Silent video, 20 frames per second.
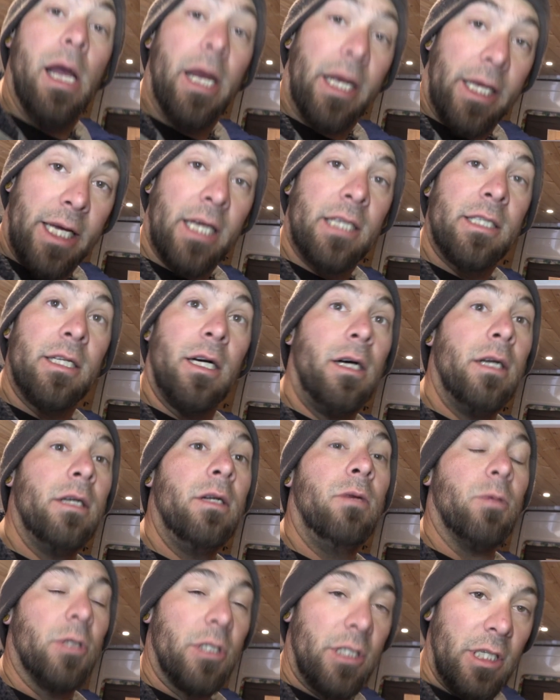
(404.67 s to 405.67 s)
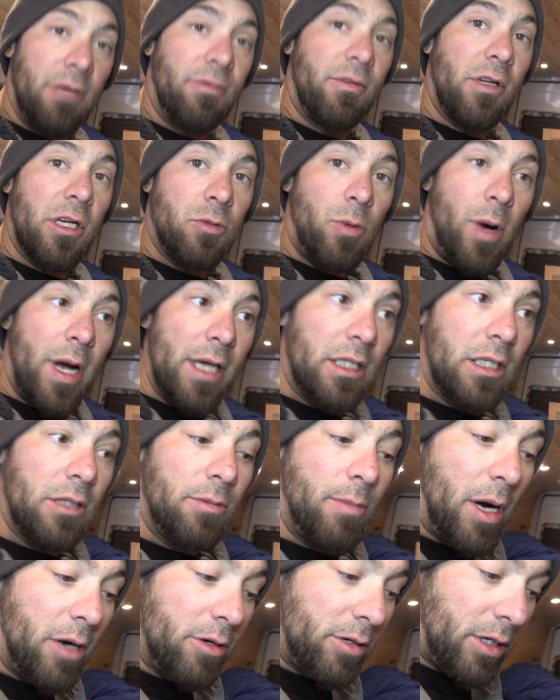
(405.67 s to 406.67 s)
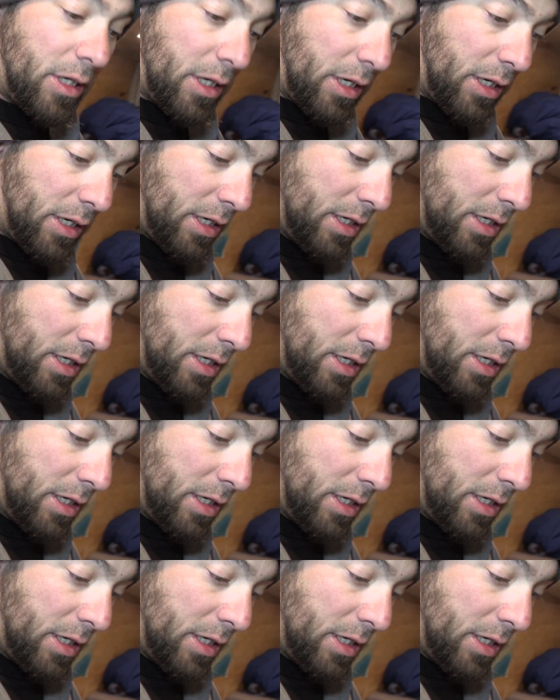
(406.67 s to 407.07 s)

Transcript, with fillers: It kicked on, we'll see if there's white smoke.